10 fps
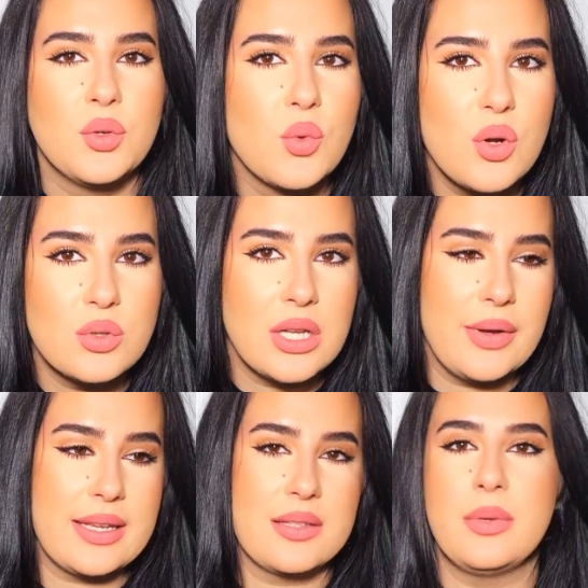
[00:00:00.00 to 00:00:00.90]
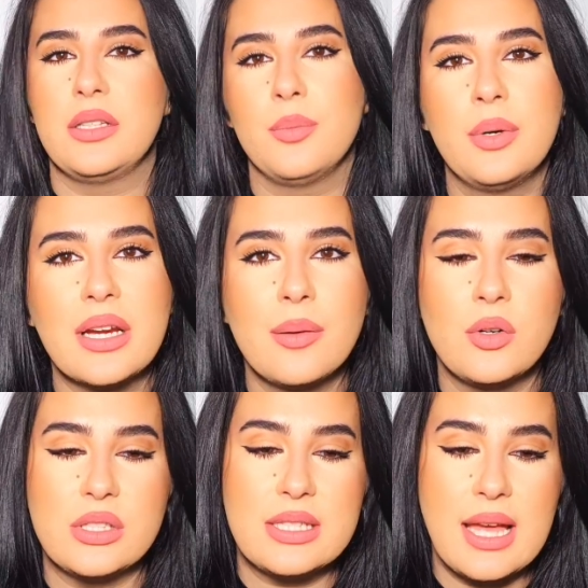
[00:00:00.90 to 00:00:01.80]
the rose now, I can smell the
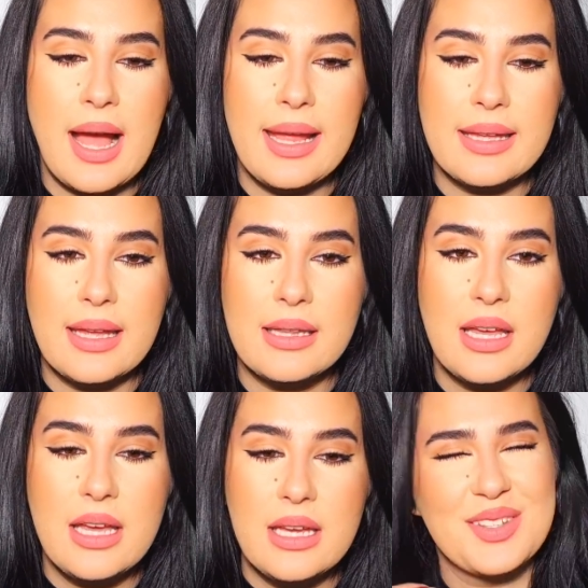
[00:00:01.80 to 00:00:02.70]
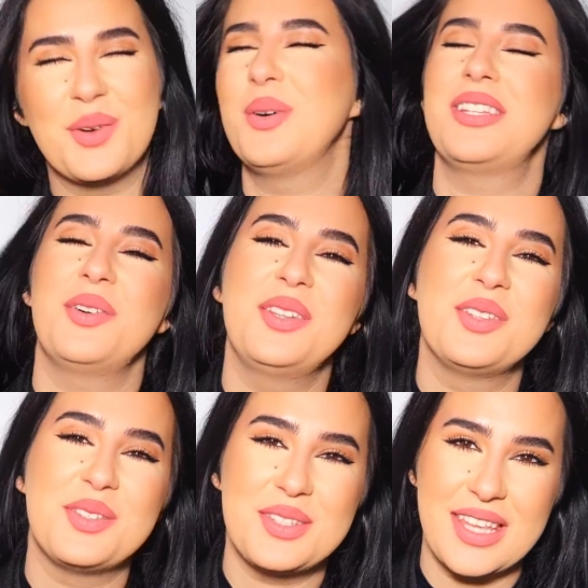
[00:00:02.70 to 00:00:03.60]
bergamot. So what I
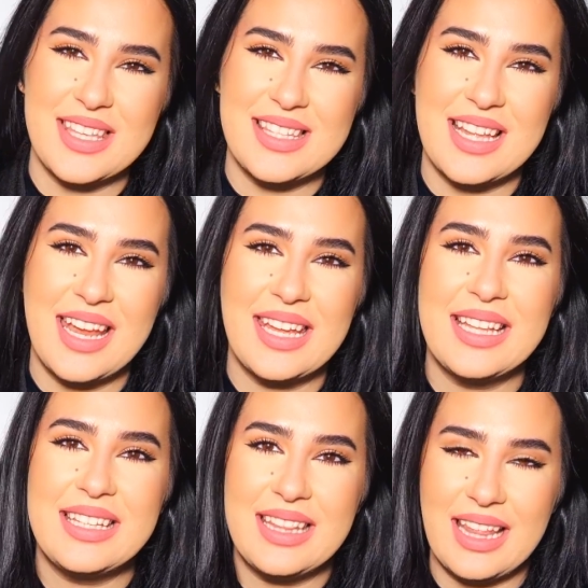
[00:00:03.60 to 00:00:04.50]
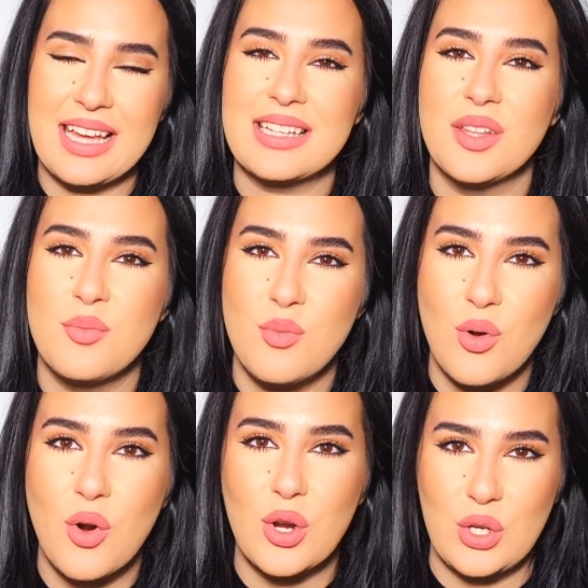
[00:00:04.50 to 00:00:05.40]
wanted to say is that I can detect
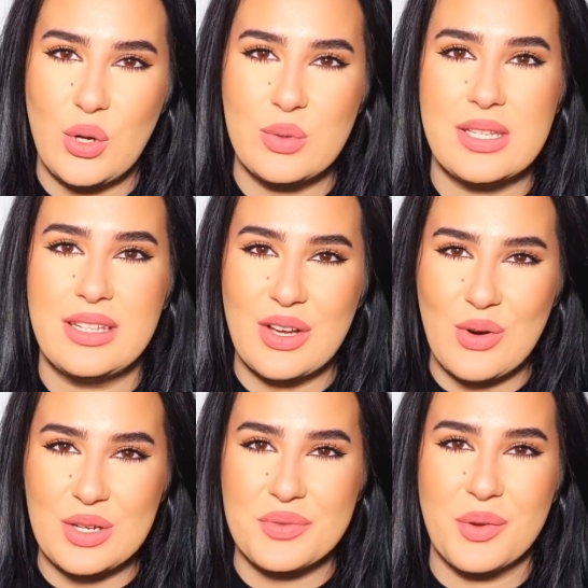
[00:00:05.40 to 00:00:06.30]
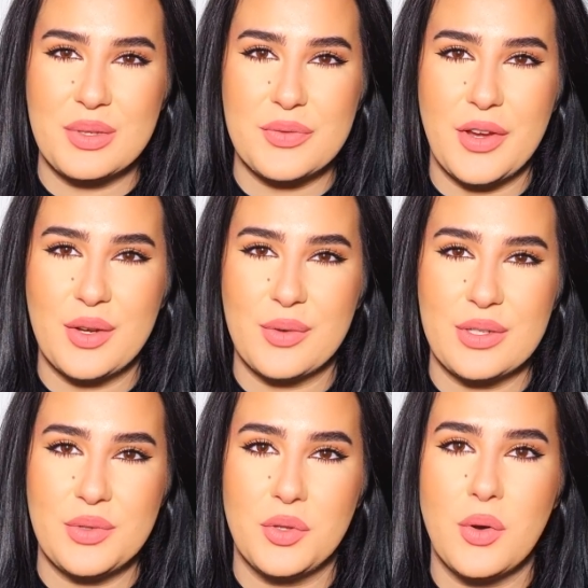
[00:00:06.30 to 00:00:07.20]
more notes and accords from this
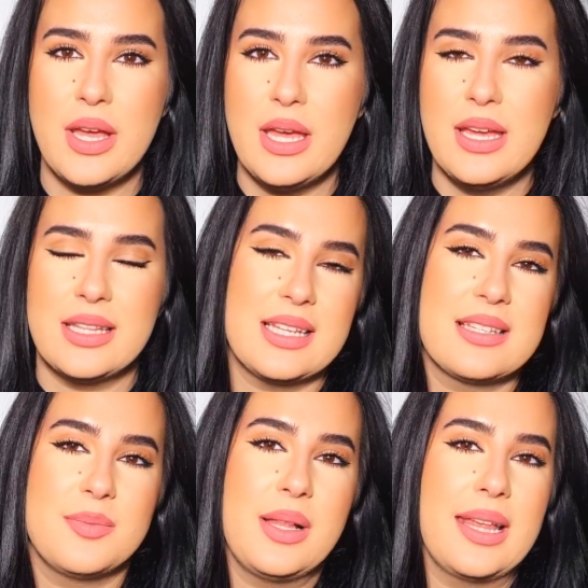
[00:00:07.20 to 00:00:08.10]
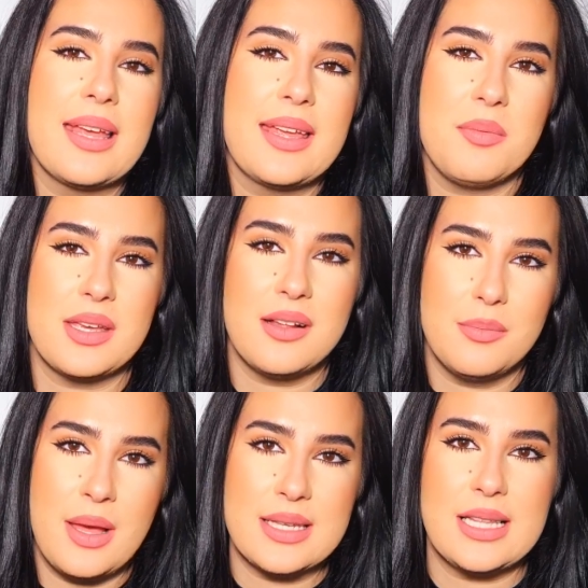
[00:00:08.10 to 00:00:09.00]
fragrance, you know. It doesn't smell like a
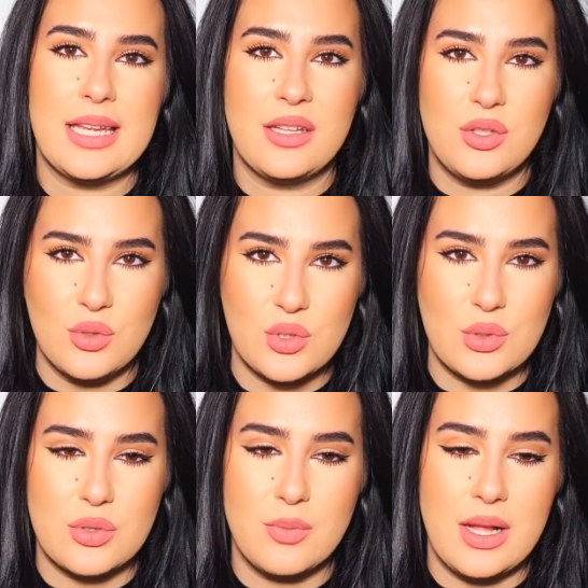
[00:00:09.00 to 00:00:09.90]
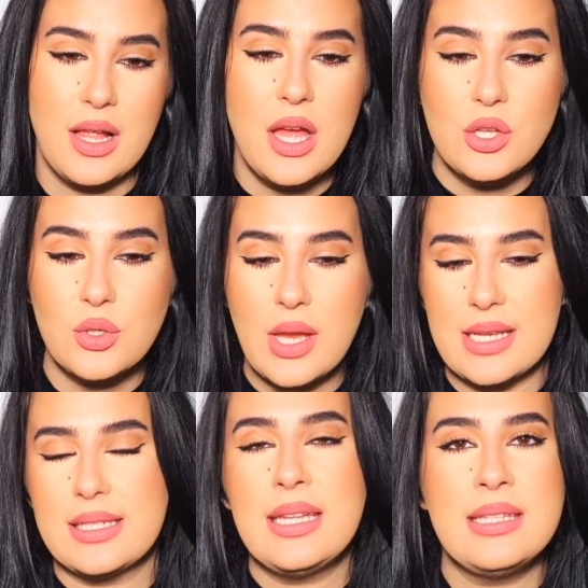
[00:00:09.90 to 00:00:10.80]
chemical mess like it used to smell. So
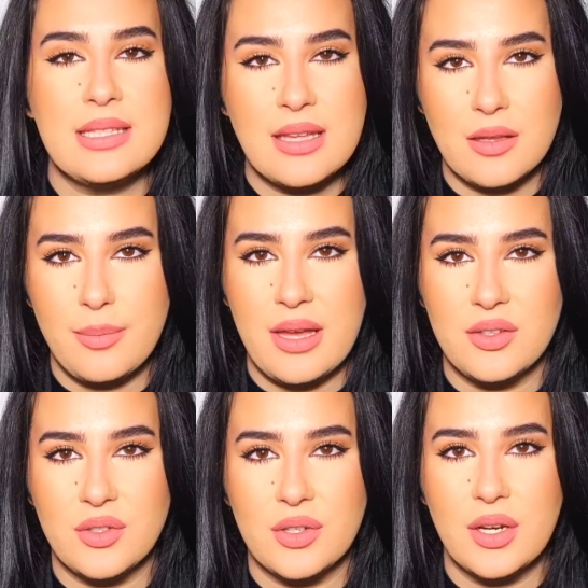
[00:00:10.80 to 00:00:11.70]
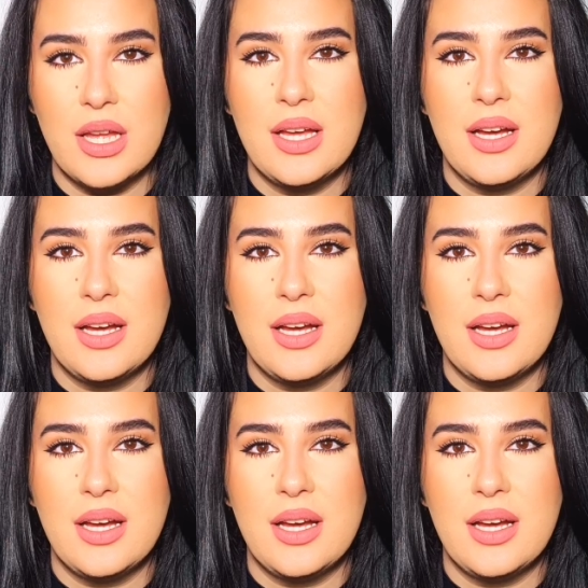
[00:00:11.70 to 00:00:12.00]
yes, it did get better.